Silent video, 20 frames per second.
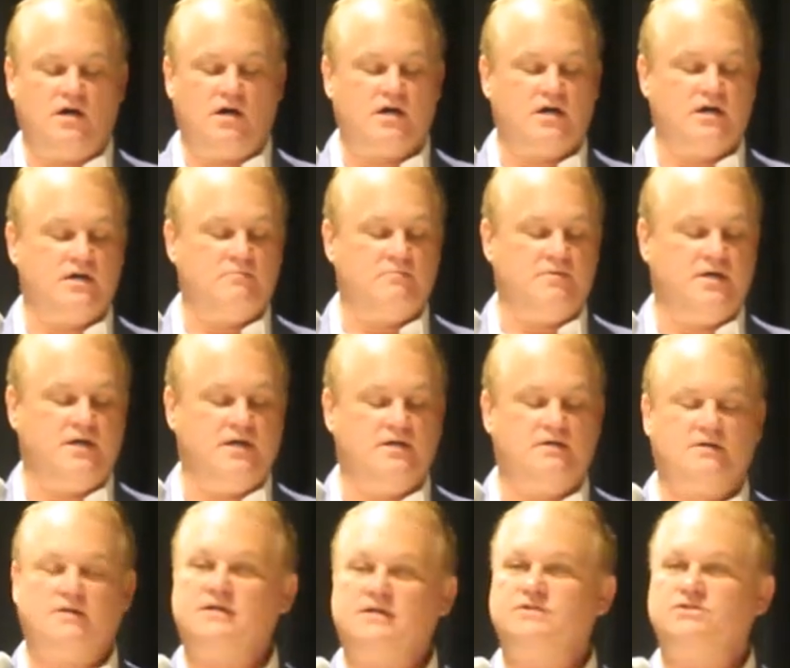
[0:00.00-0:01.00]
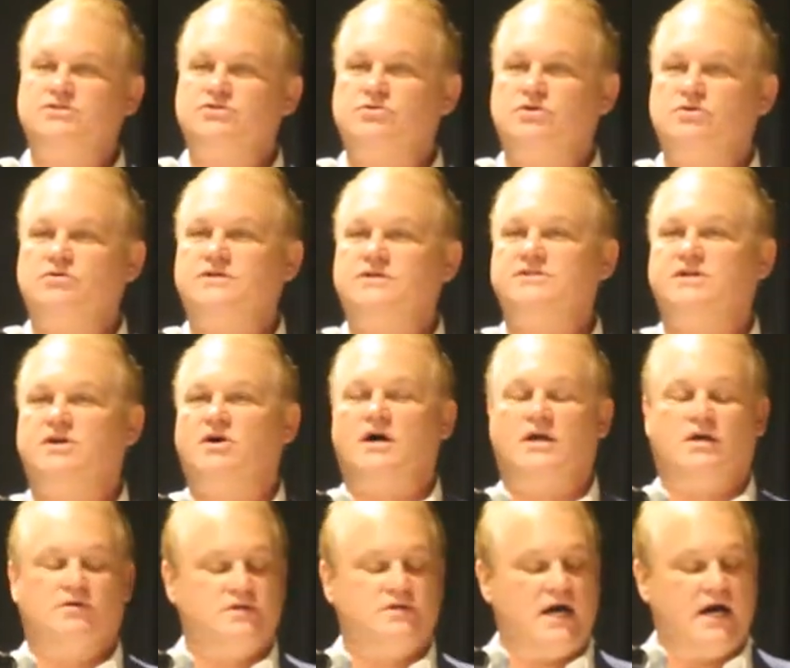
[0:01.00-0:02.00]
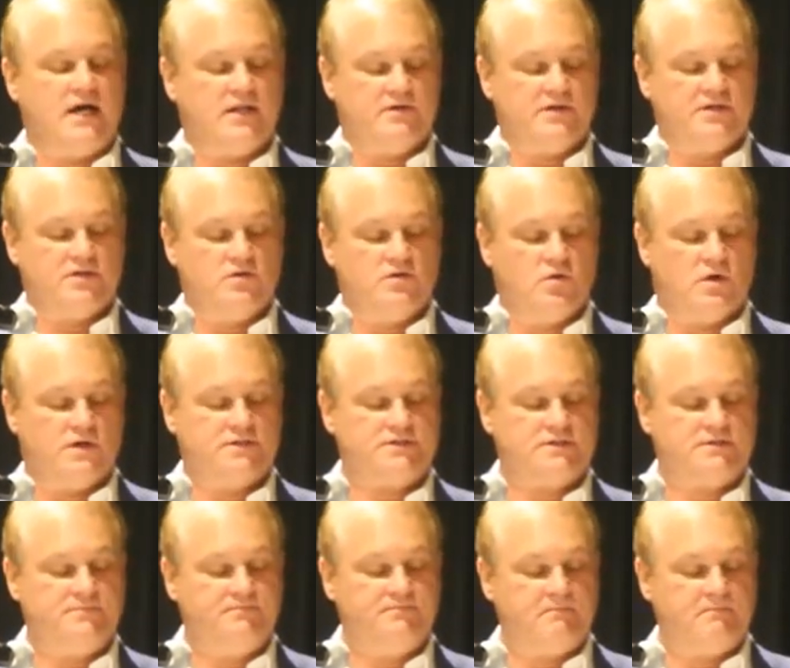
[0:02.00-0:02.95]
are going to be construed as an auto dialer in court.